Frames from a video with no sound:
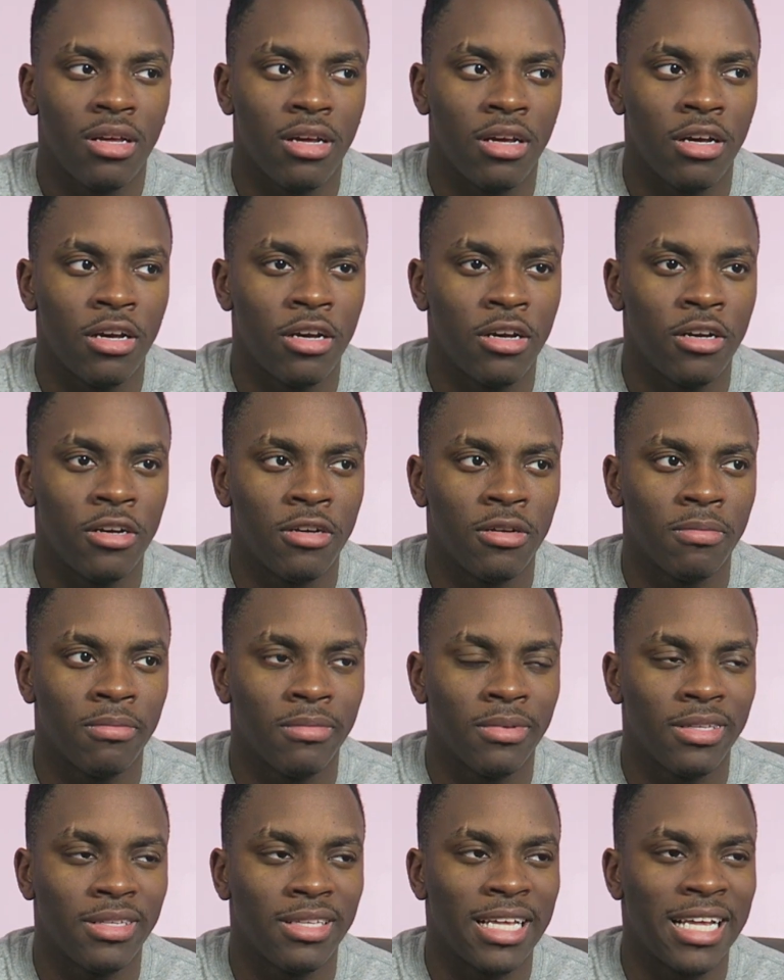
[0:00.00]

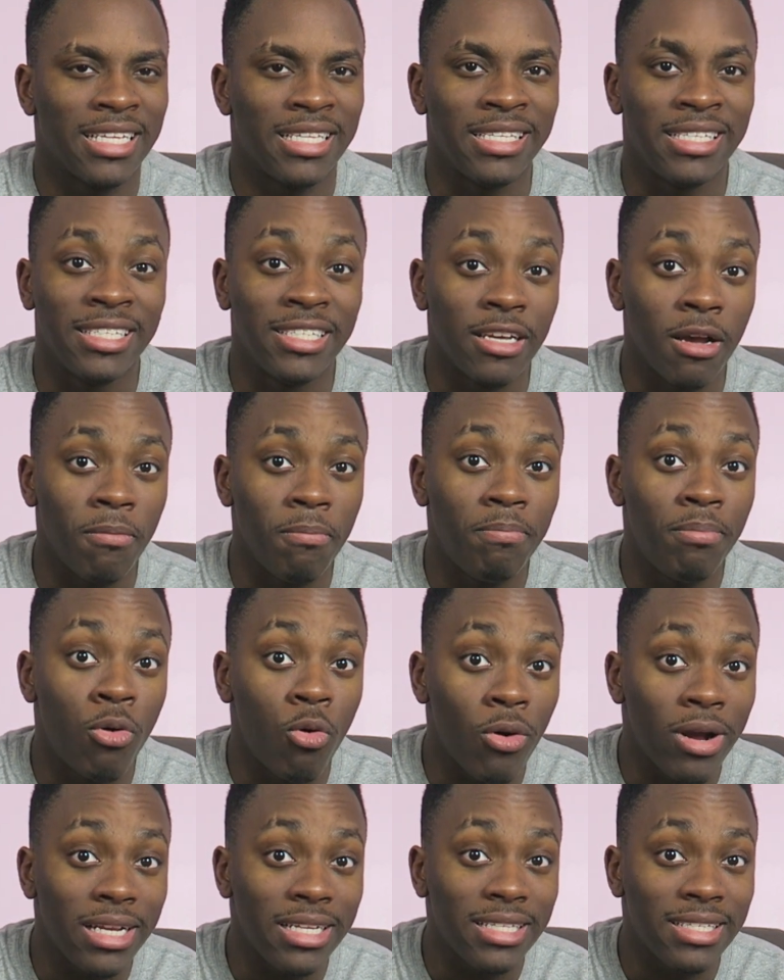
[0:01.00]
At some
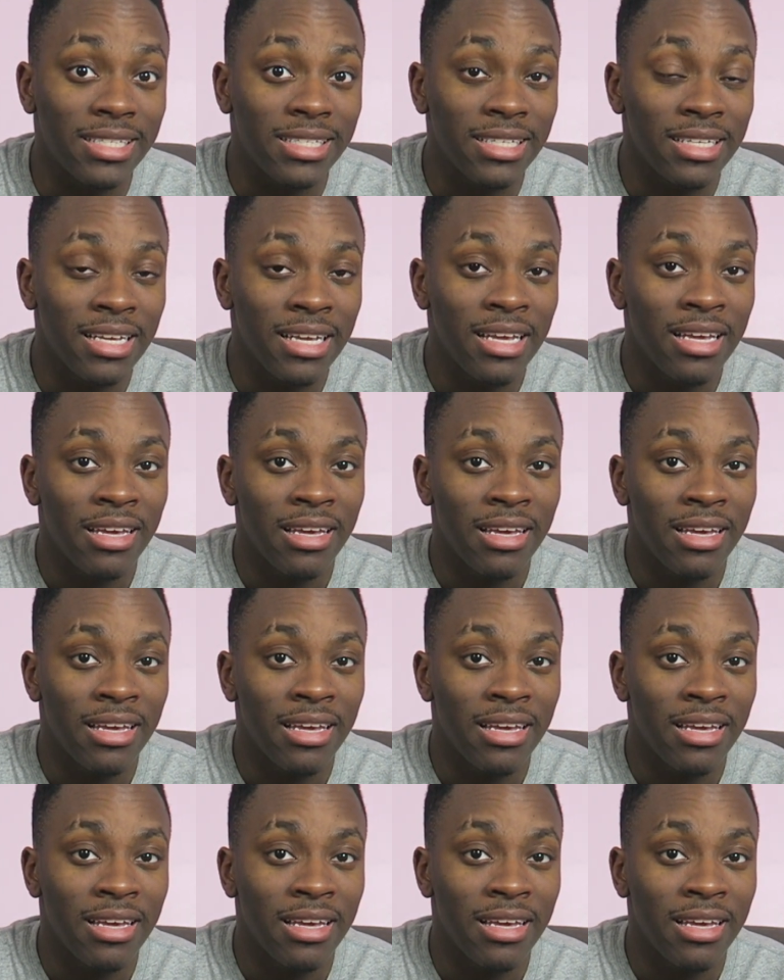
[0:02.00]
points,